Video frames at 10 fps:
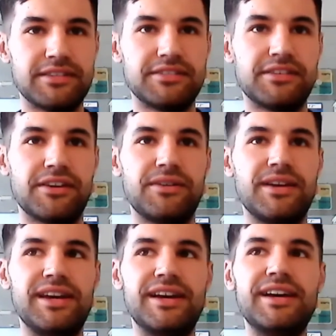And so,
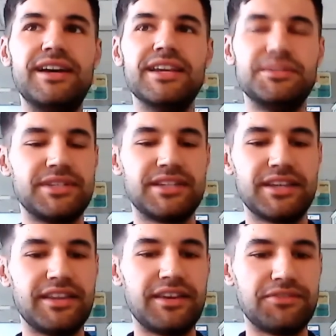especially
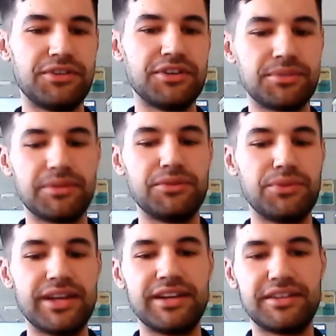in that first probably
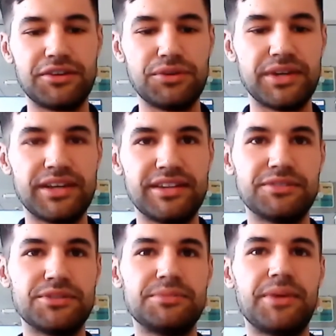week, two weeks, it
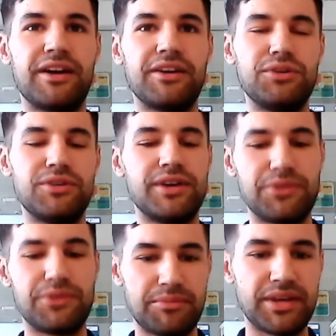was about who do I
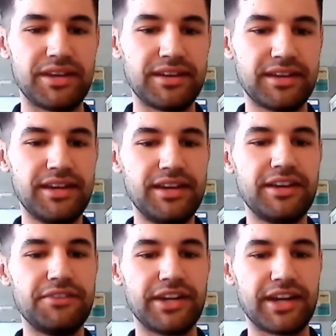want to be
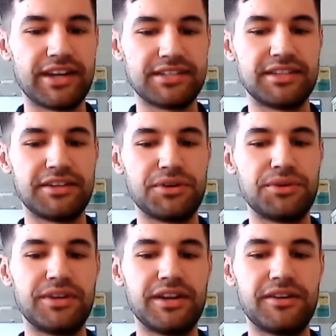in regards to the whole,
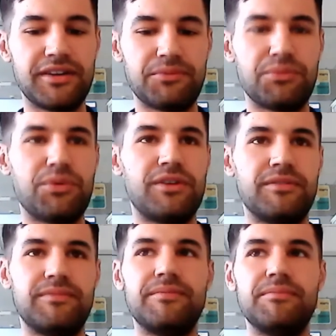you know, and what
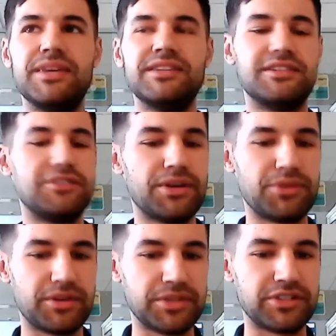message do I
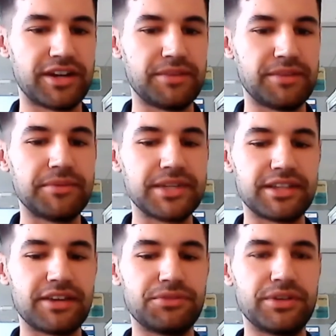want to portray about
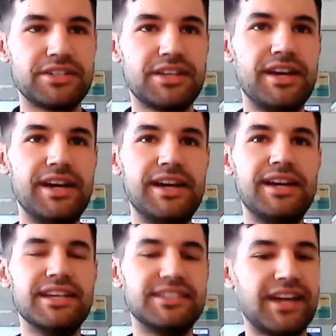myself, which
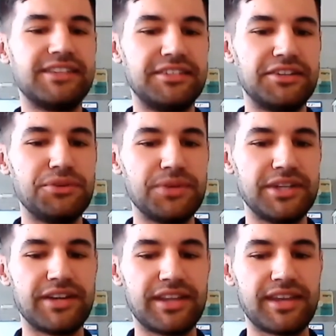is hard to do when
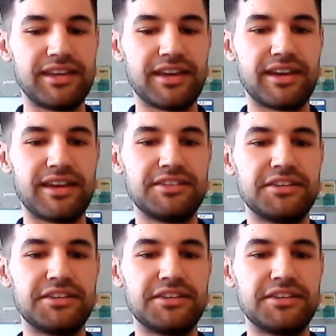you're at that young age.